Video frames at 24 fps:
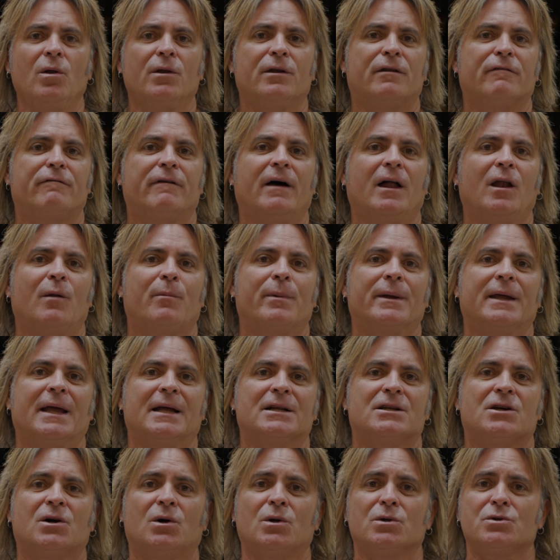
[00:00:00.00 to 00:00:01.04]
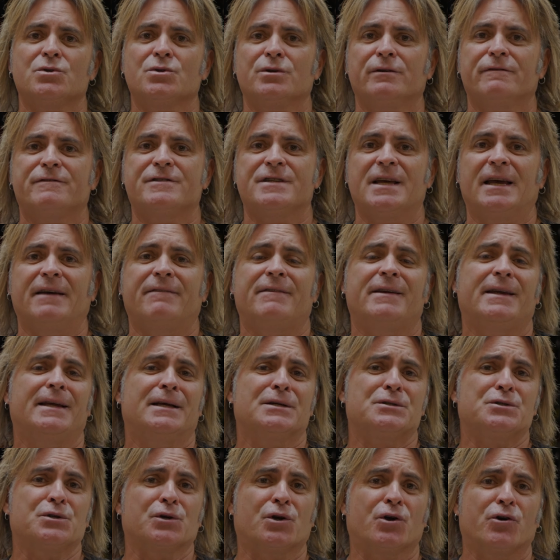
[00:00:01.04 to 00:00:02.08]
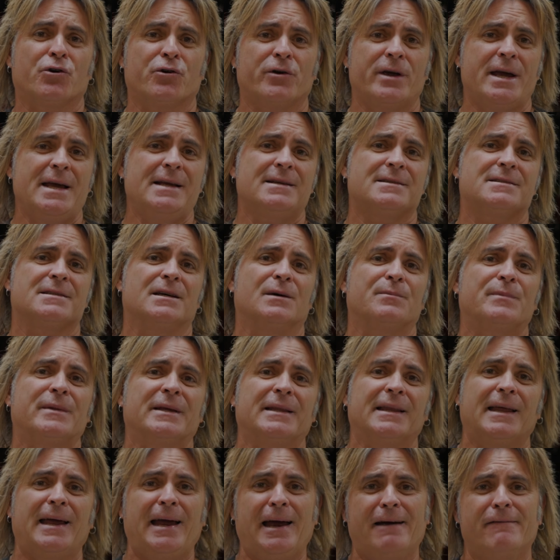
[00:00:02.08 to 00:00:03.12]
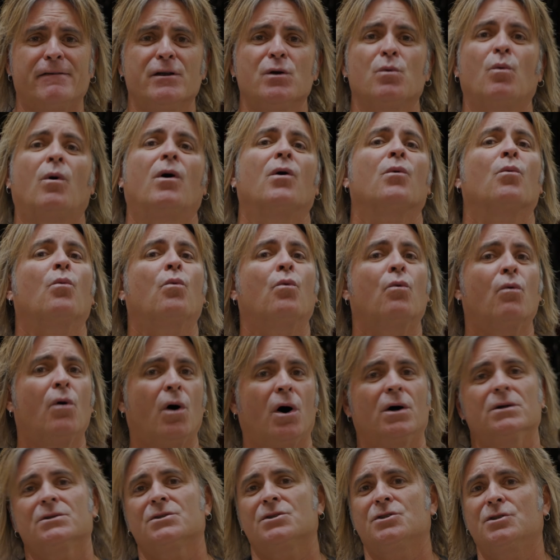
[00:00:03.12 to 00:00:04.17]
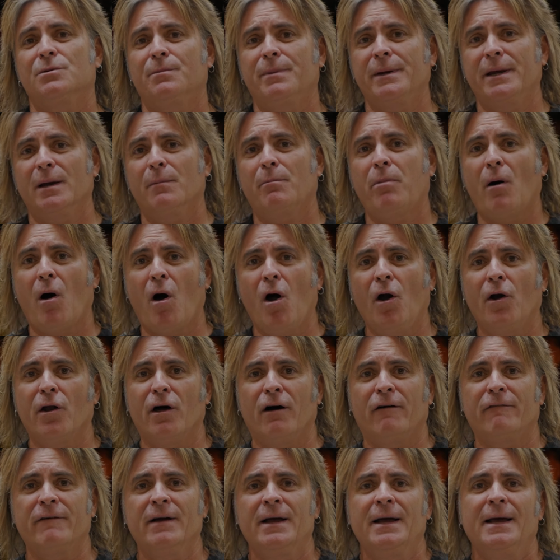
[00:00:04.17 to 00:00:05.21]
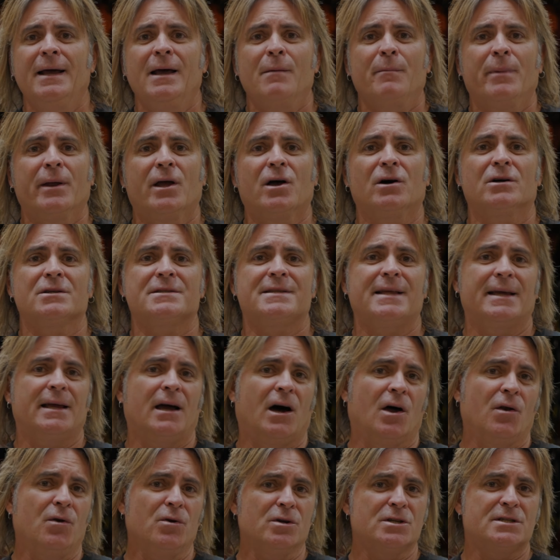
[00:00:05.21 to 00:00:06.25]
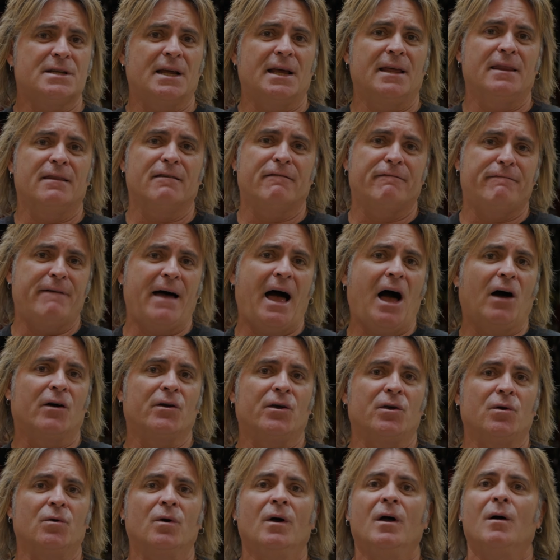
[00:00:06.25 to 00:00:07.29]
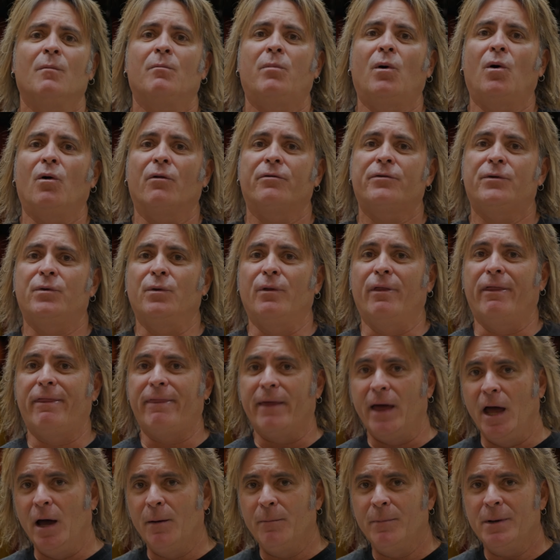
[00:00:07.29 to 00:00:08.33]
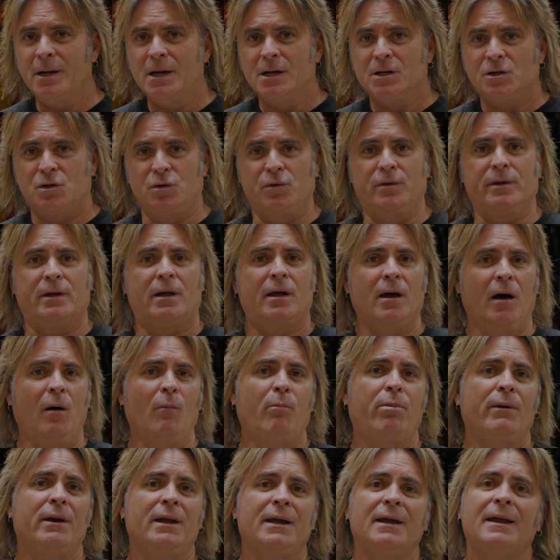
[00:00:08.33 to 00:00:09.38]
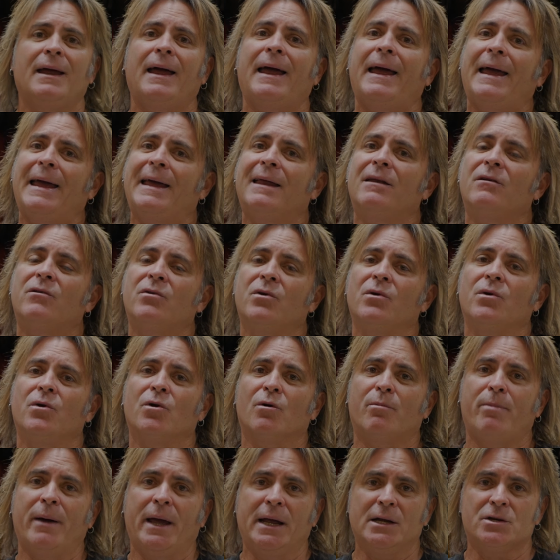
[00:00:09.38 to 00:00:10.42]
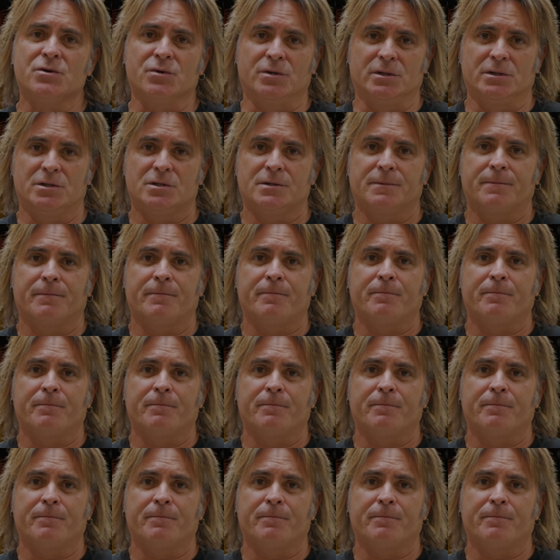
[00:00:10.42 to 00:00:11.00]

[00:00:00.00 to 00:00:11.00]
in developing a culture of safety is to create something that everyone wants to be a part of because they understand the value both to them, to the company, and to your patrons.